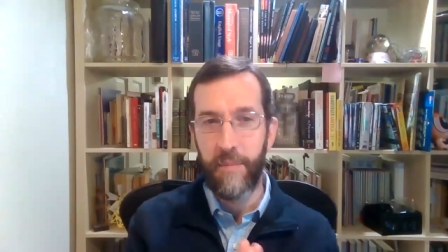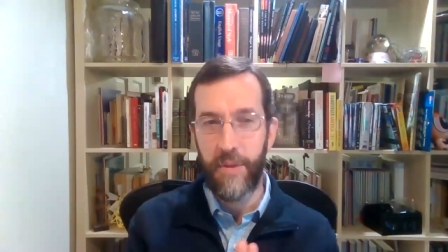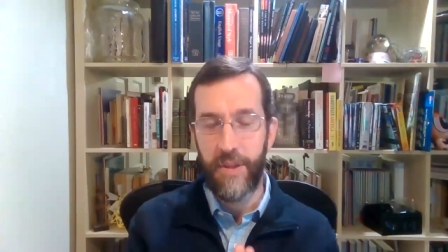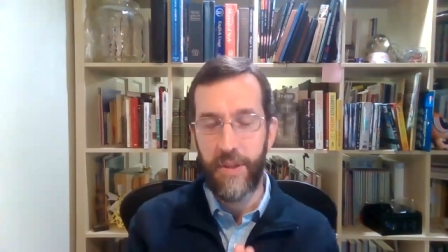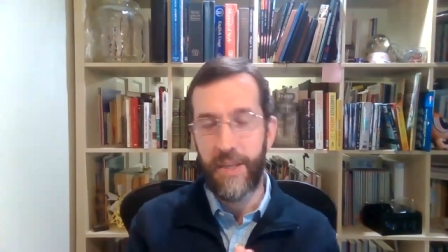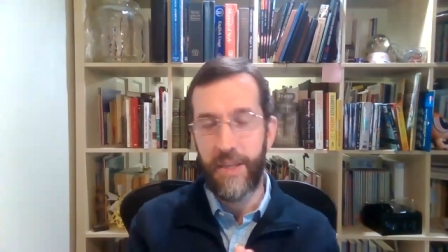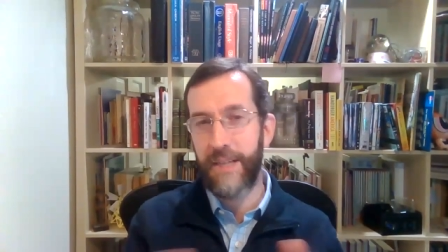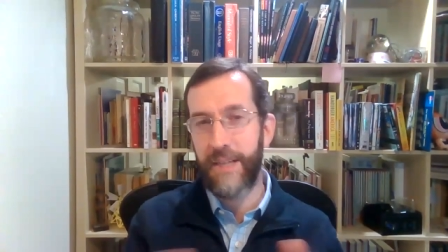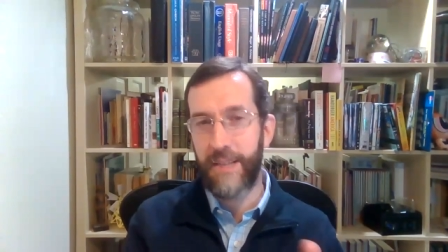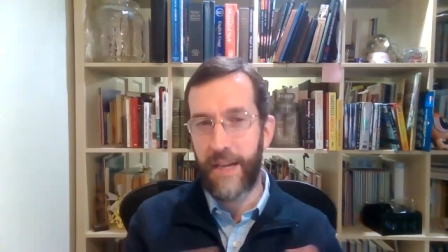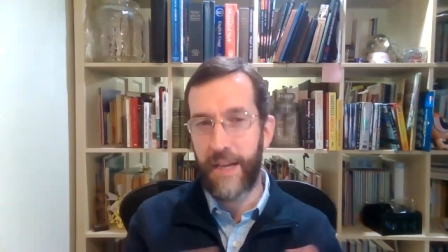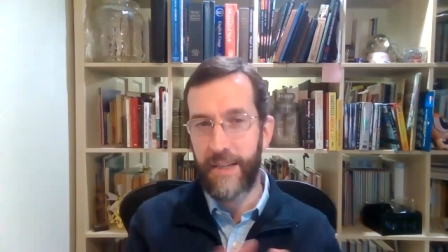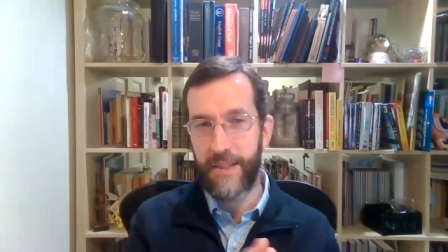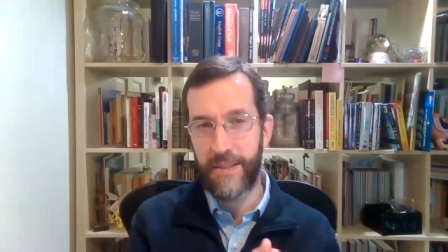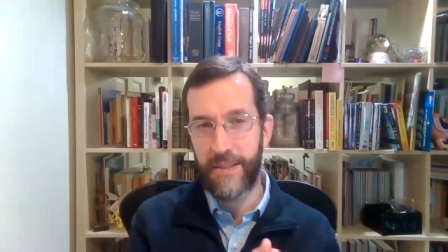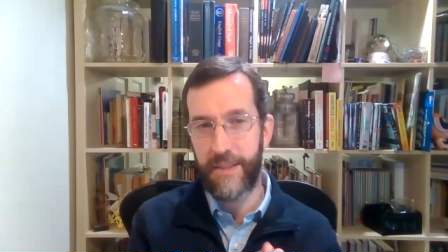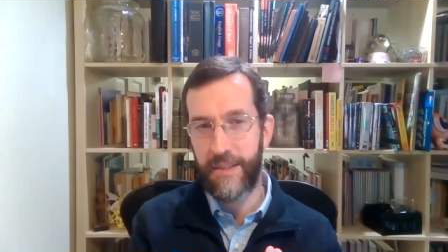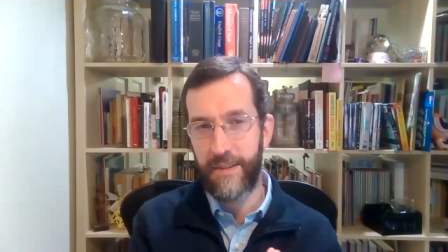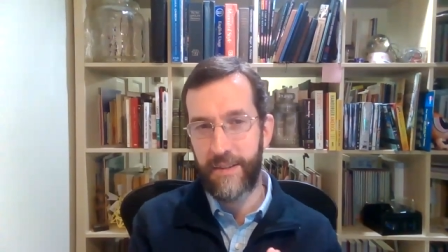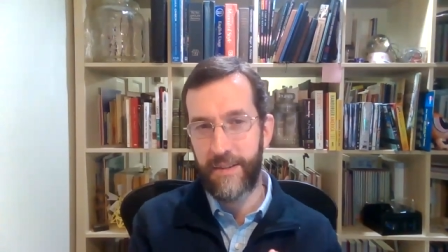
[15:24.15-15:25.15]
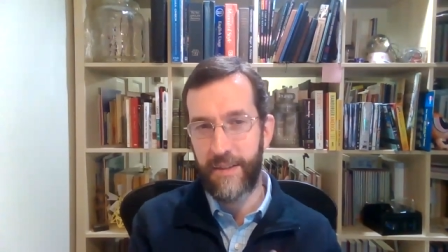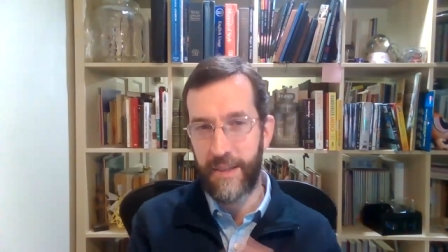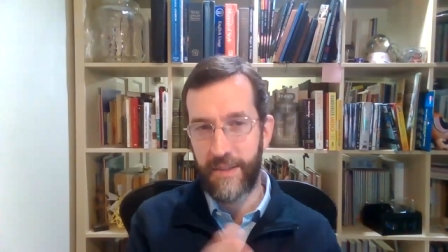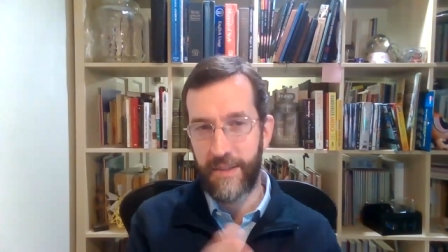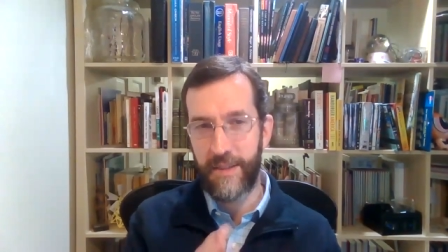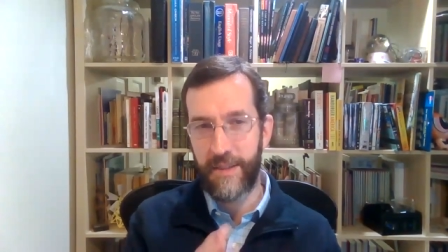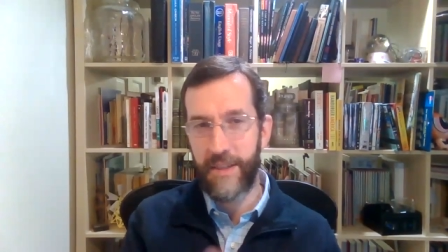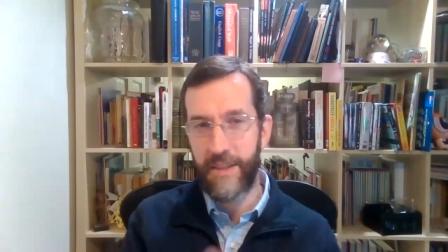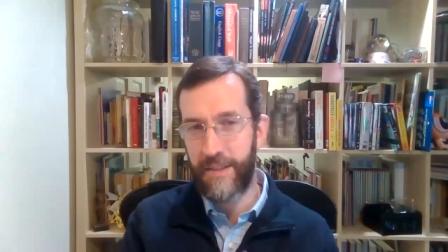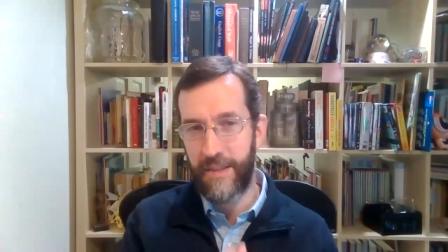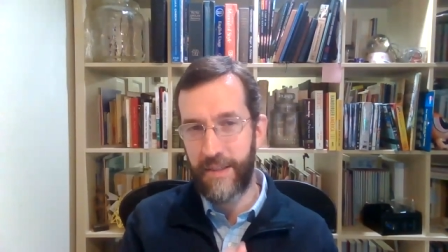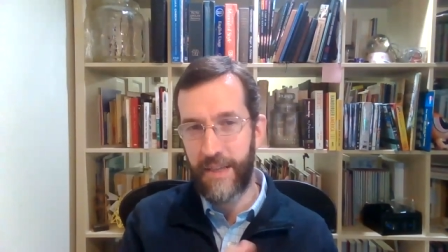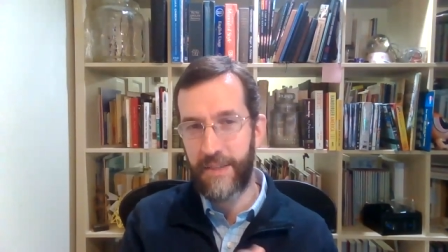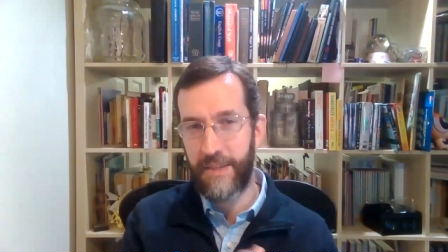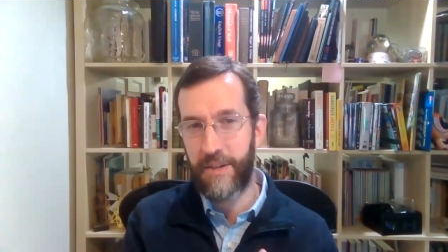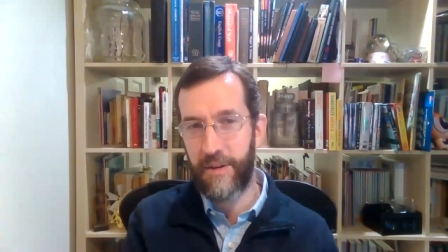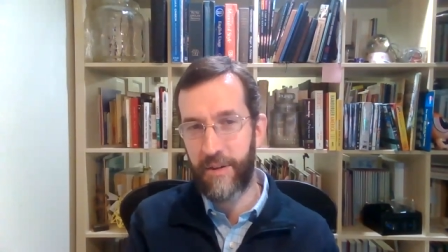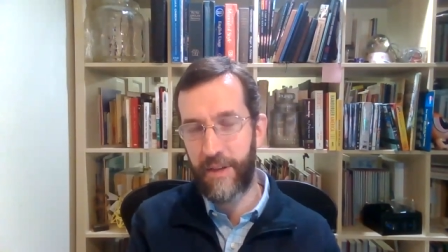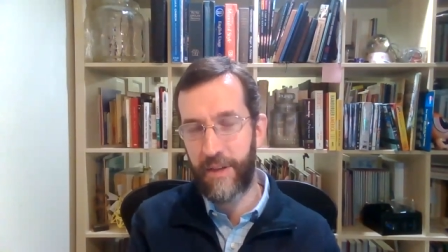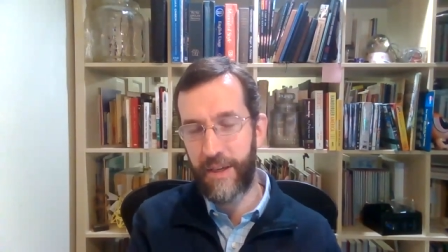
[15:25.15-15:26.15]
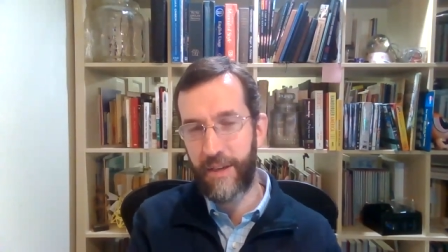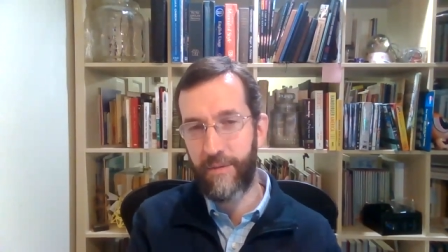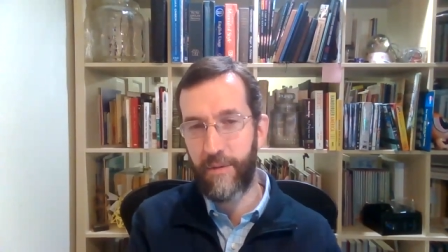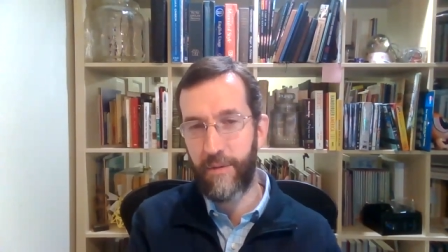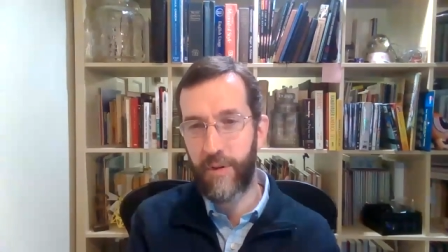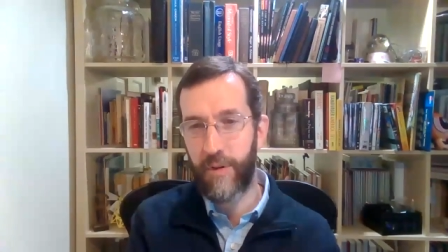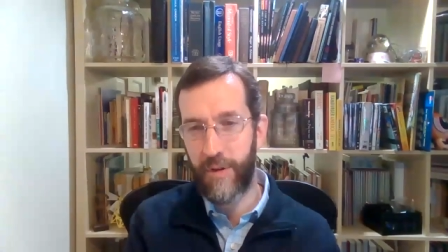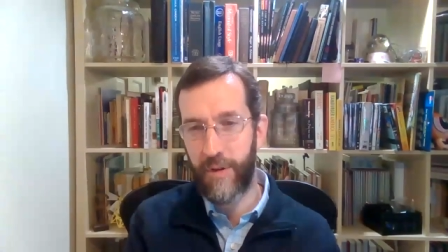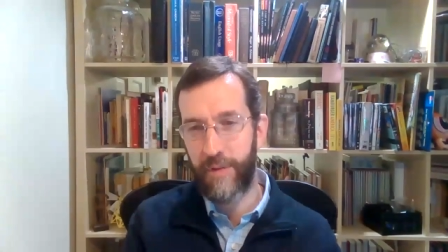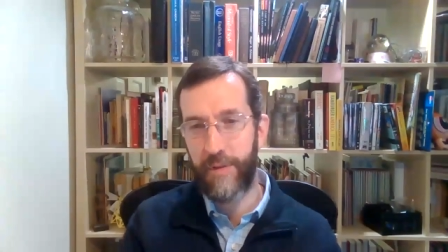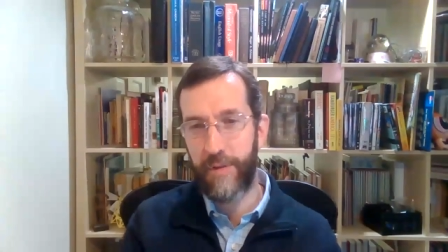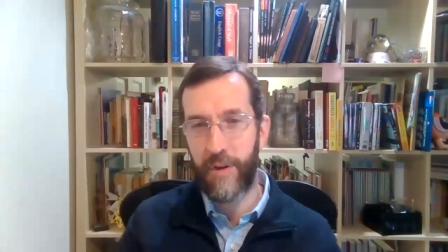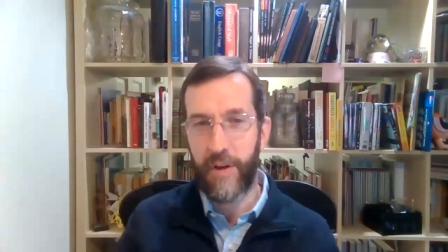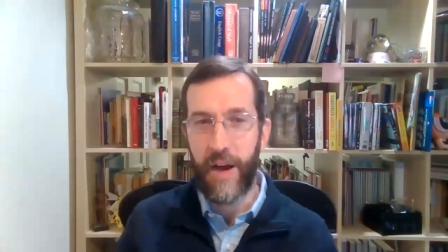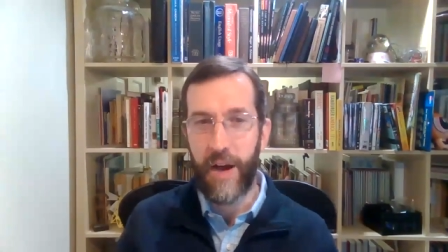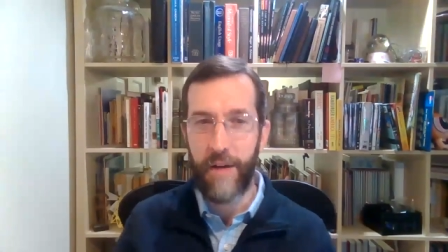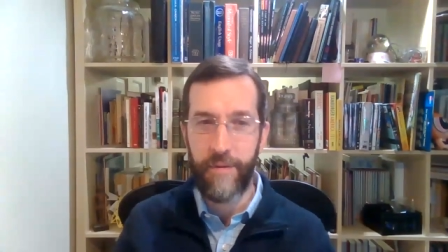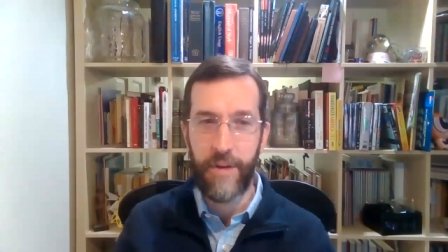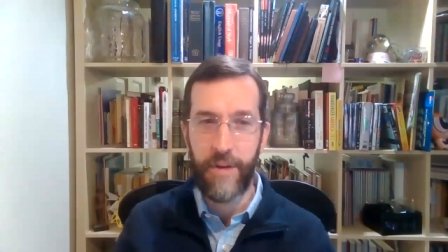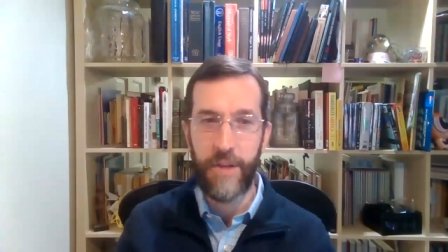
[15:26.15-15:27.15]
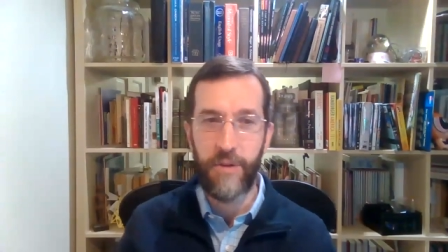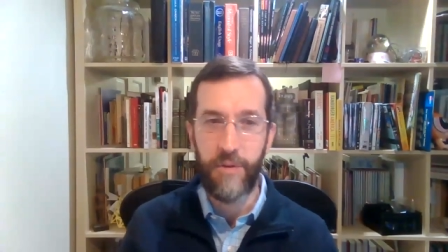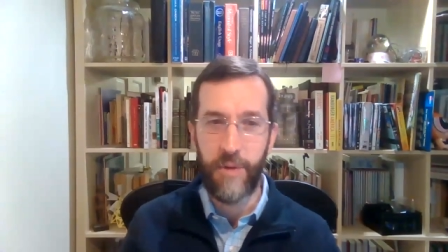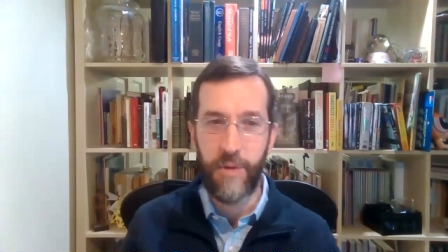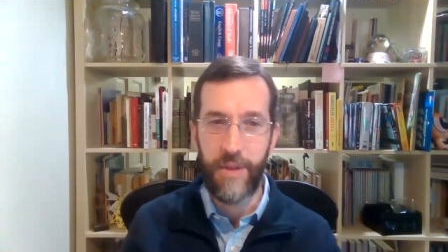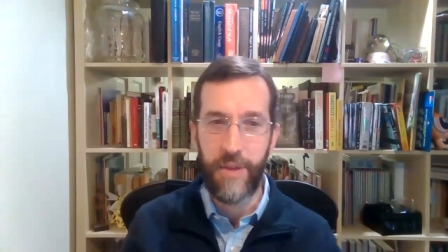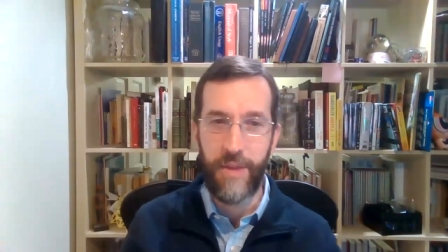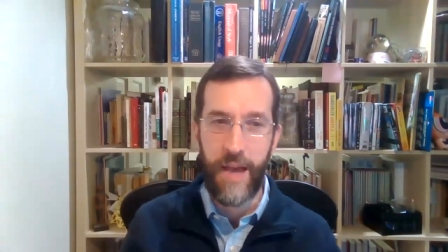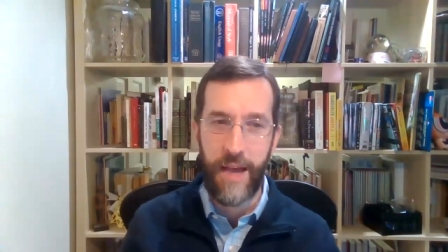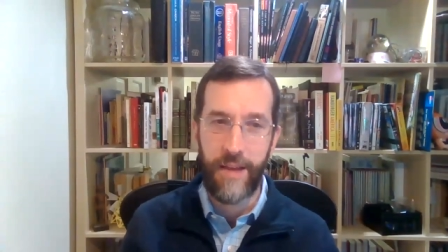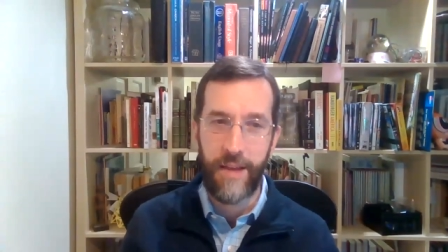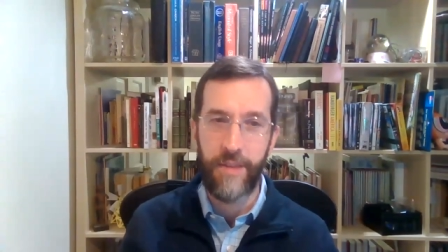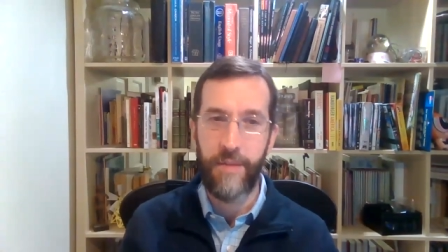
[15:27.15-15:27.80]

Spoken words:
But the data scientist isn't necessarily going to feel confident doing that.